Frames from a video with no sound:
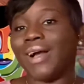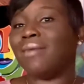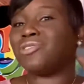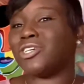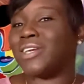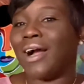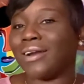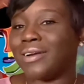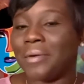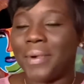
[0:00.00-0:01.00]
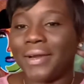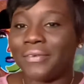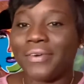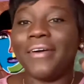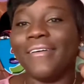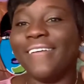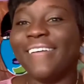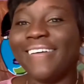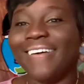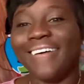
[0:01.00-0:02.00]
sure y'all can hear that bang on
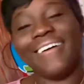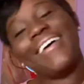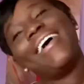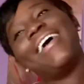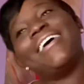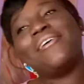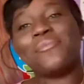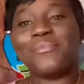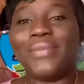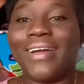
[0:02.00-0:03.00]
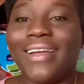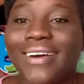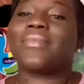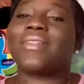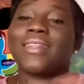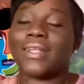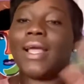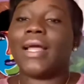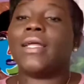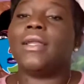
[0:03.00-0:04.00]
now. But
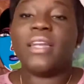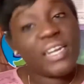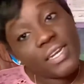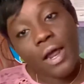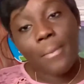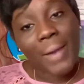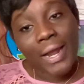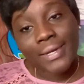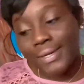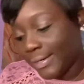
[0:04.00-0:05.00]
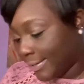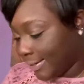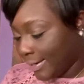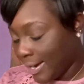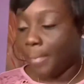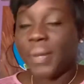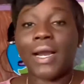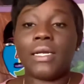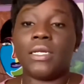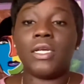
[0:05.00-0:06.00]
don't mind it. But I
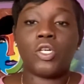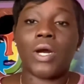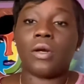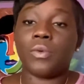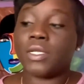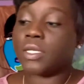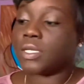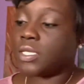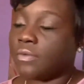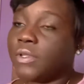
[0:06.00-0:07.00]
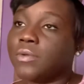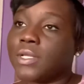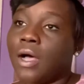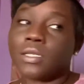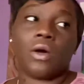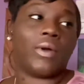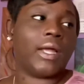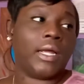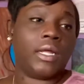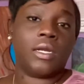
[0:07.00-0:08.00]
did try the rest of the stuff that was also
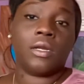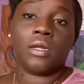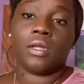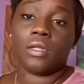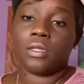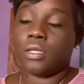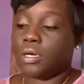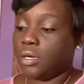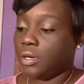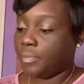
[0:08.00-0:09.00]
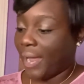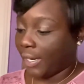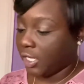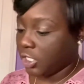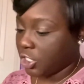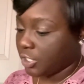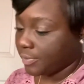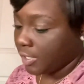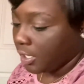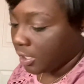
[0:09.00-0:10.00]
in the package,
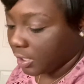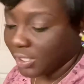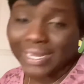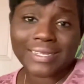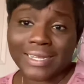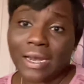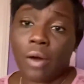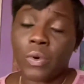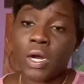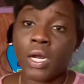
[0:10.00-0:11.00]
like I said I would.